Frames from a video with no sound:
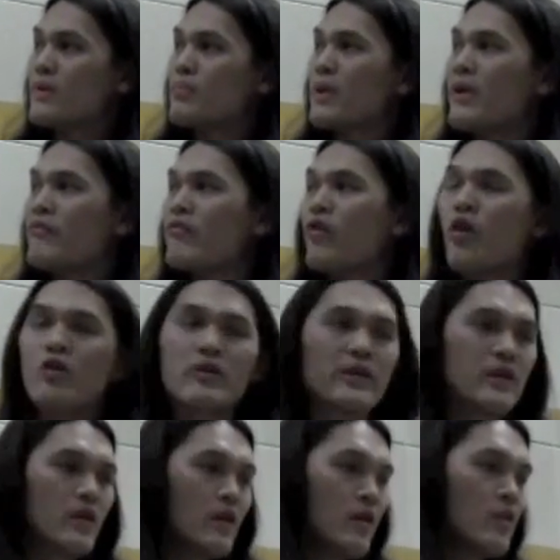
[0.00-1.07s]
Pam
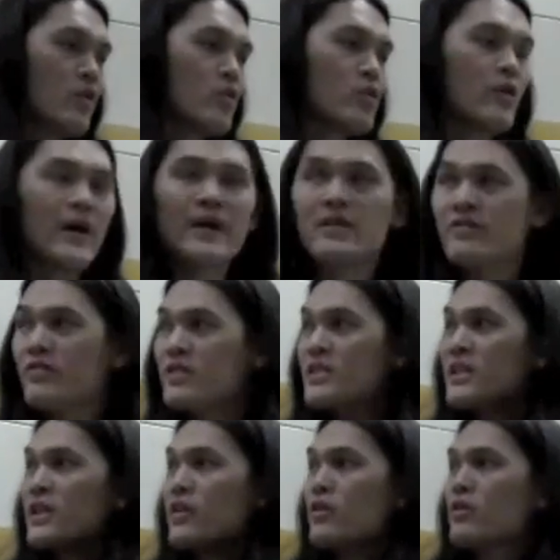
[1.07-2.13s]
Farley, a local
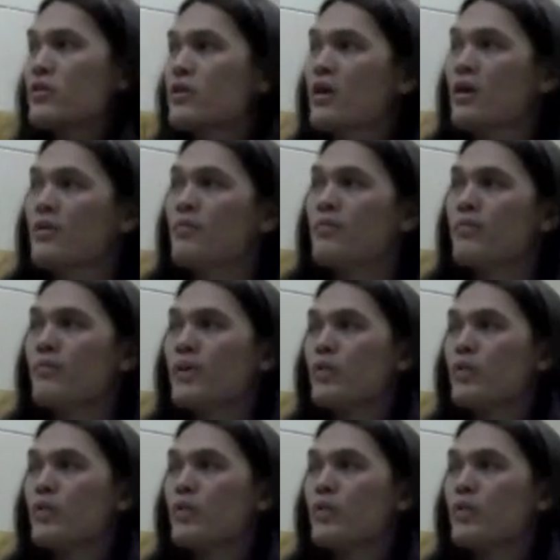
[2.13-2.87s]
activist here, a